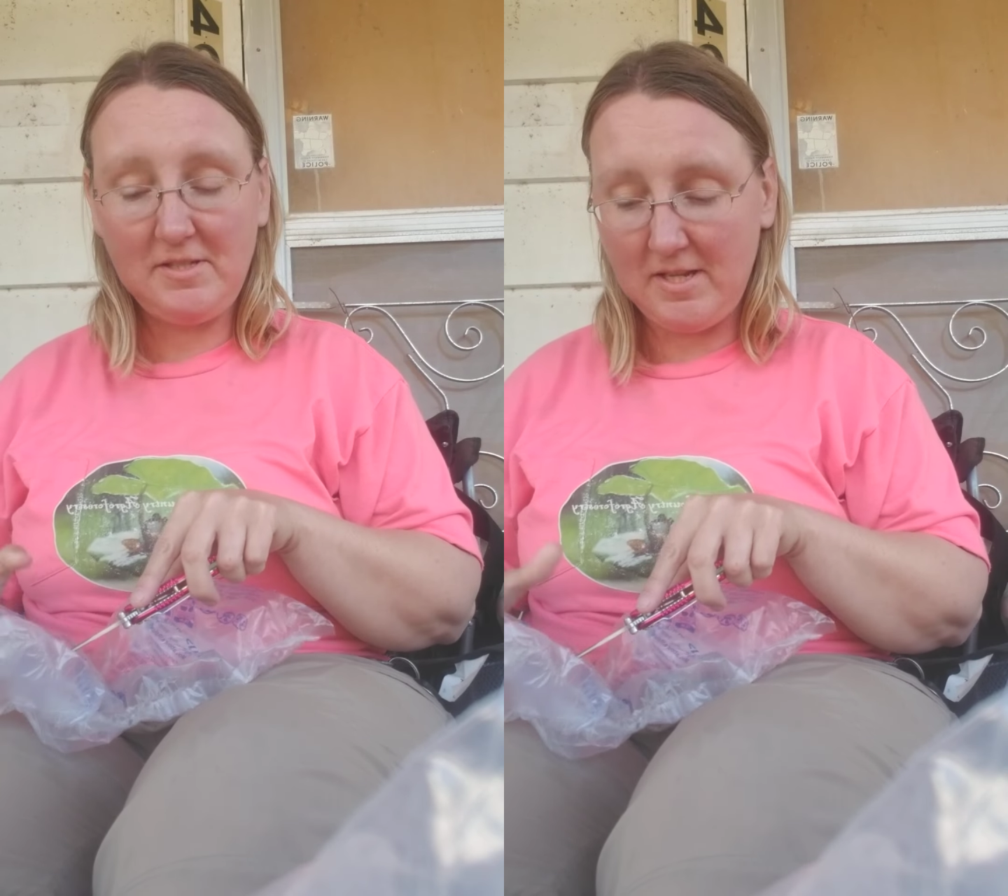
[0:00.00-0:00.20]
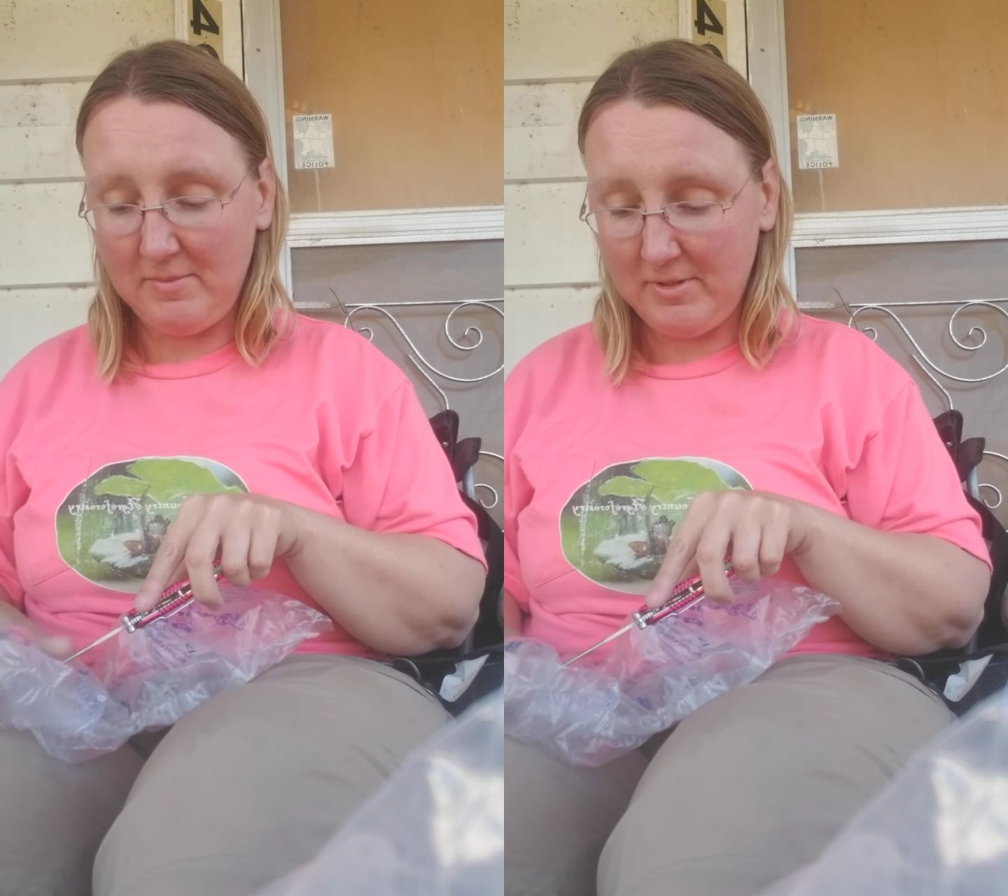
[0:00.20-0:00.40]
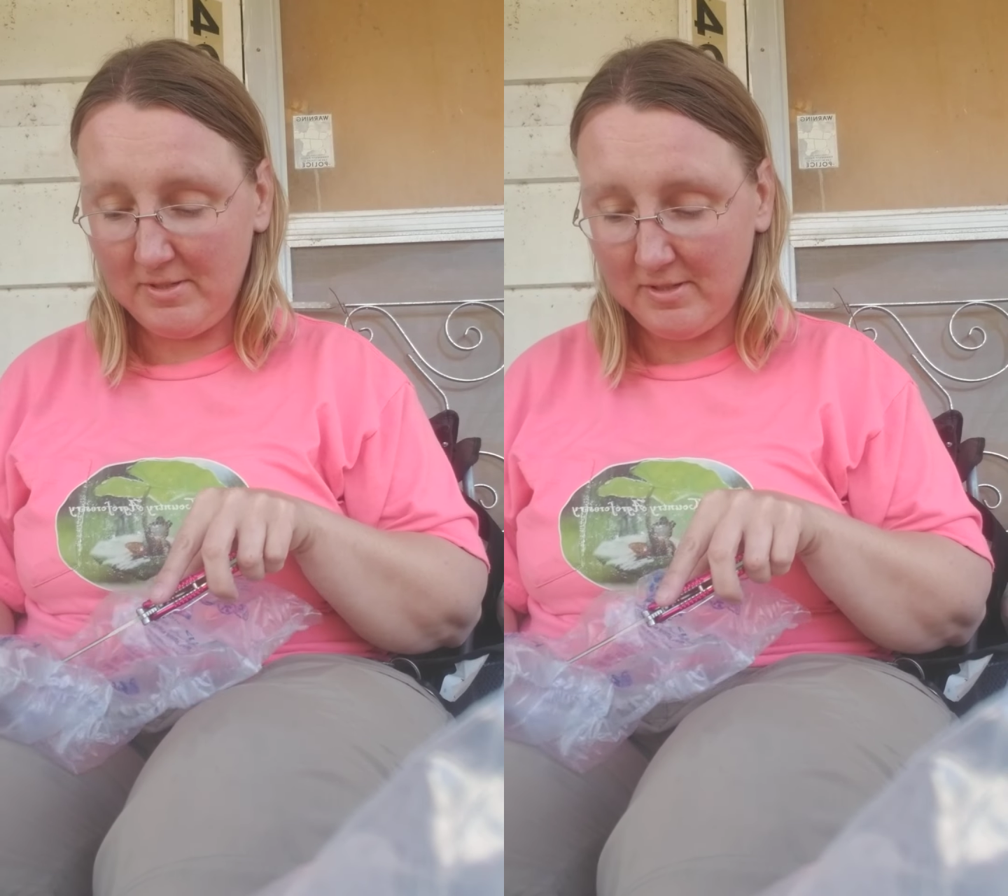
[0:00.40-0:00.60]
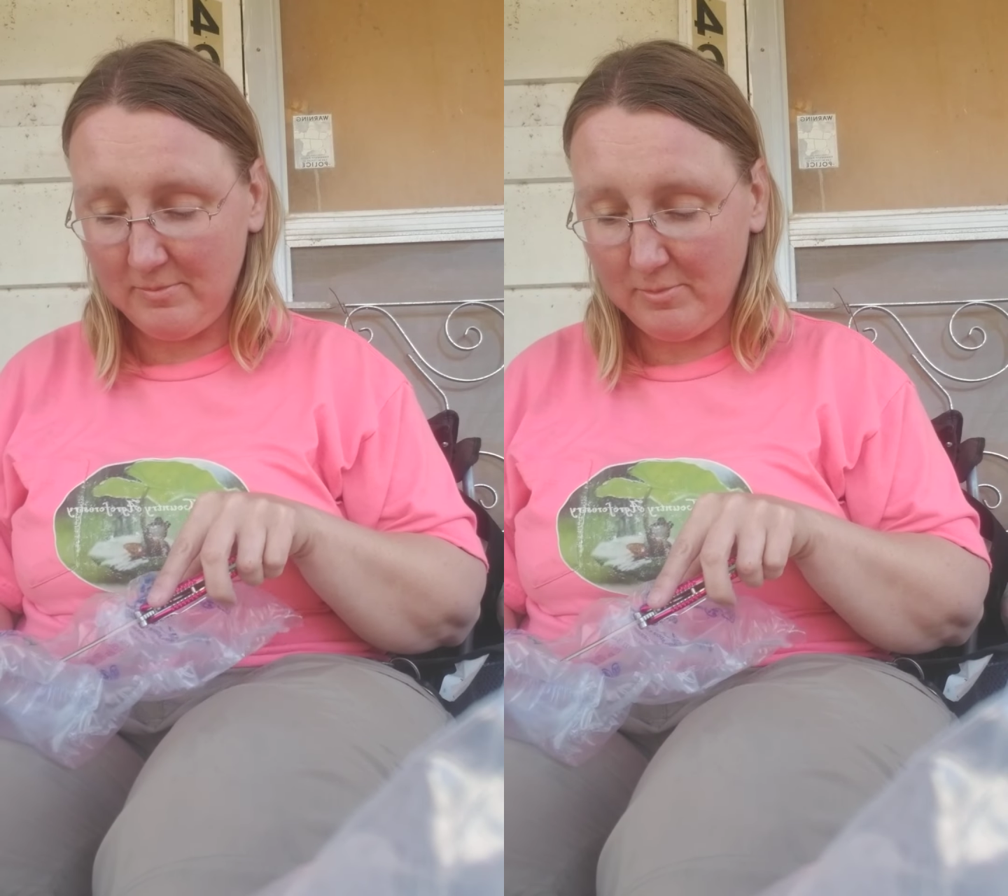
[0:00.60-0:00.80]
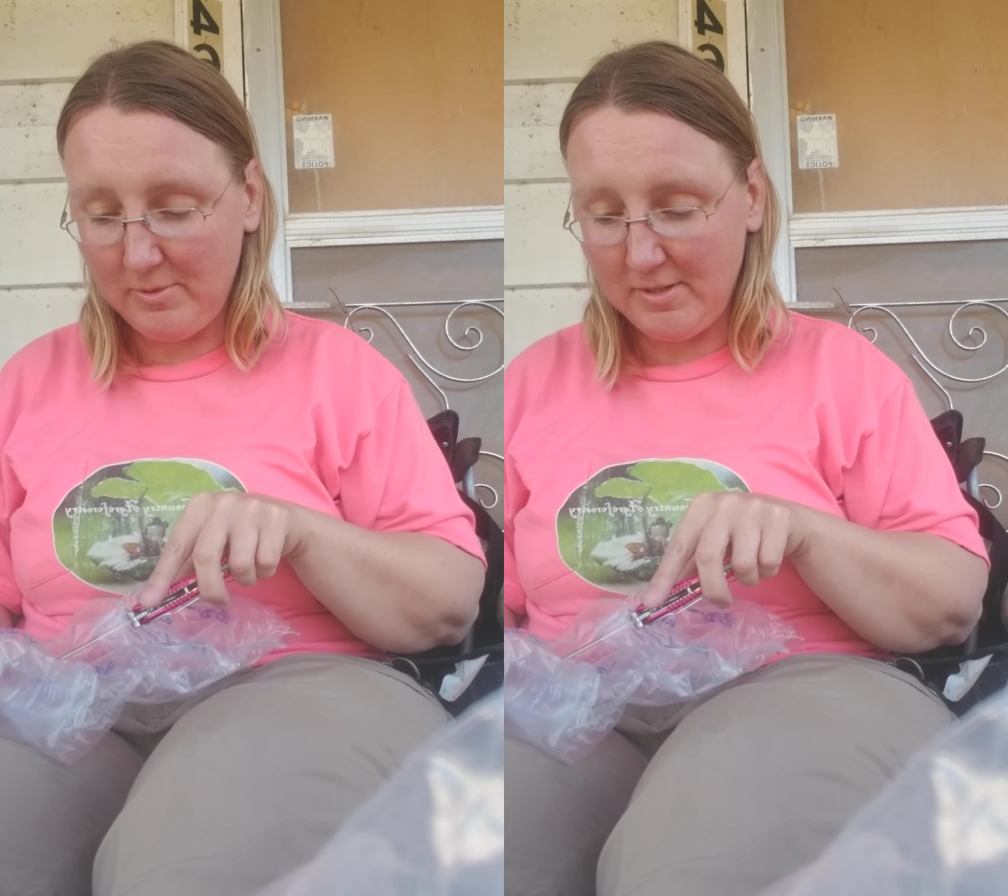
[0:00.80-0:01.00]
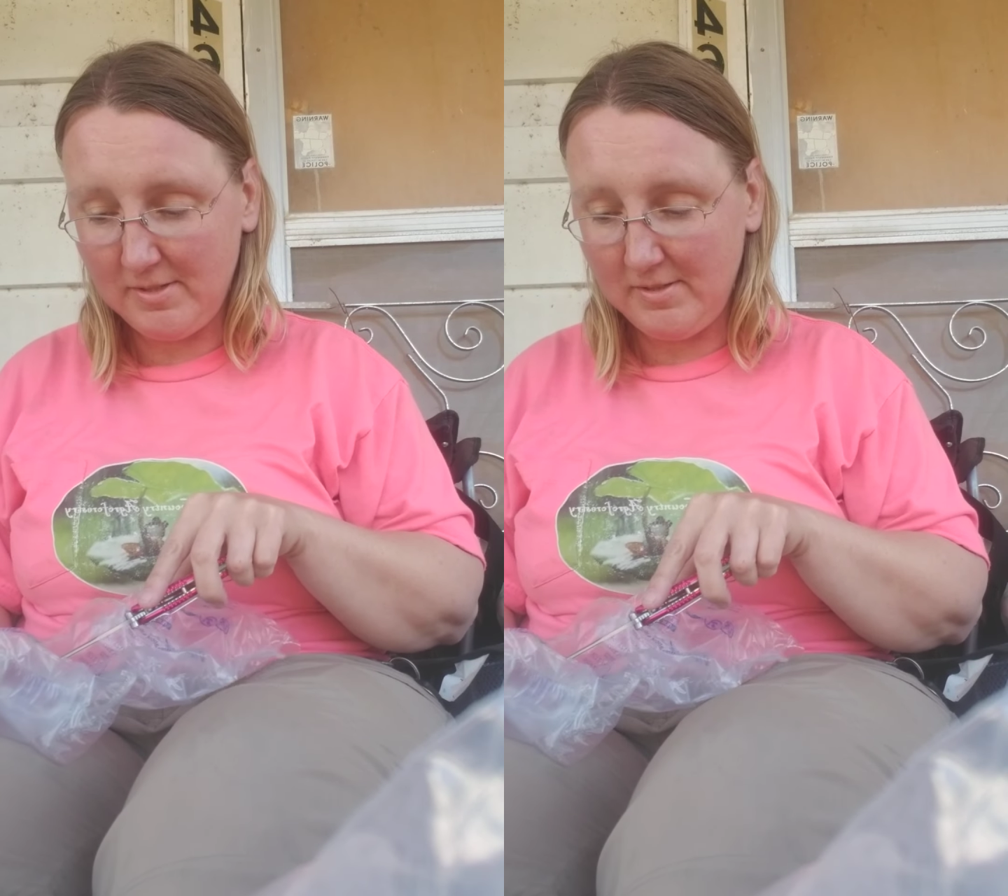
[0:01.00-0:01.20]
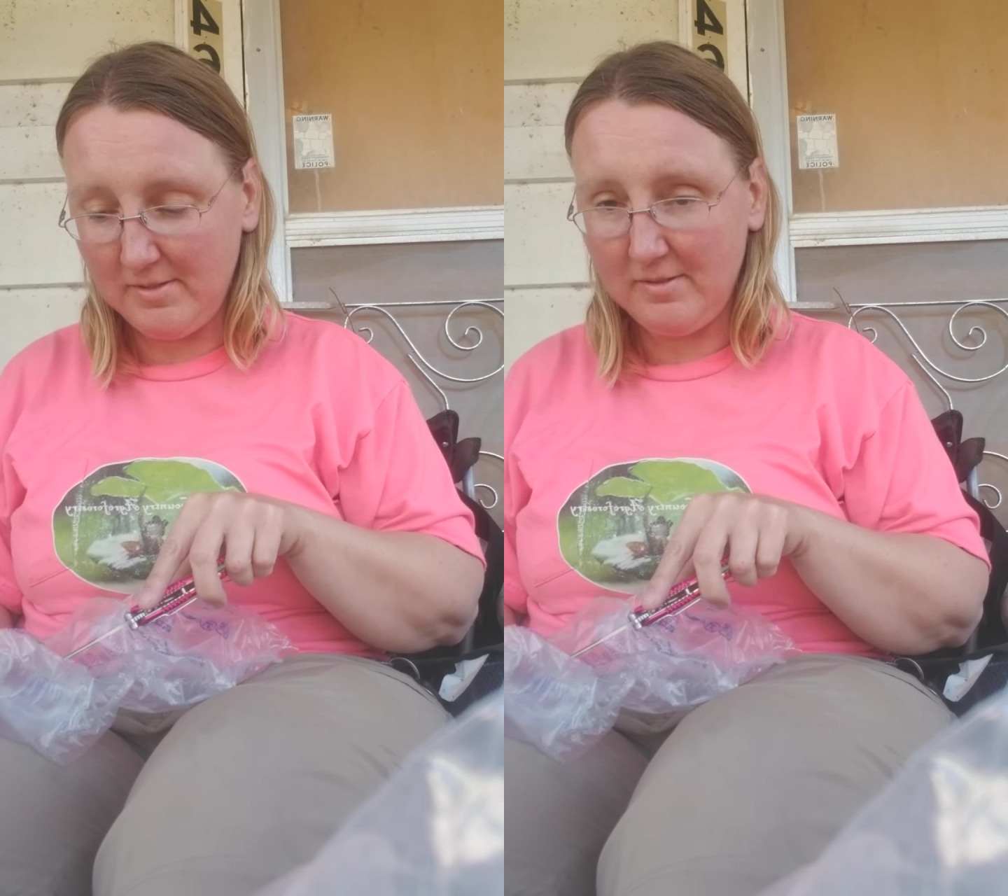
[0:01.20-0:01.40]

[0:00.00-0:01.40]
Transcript: time get the lumber prices.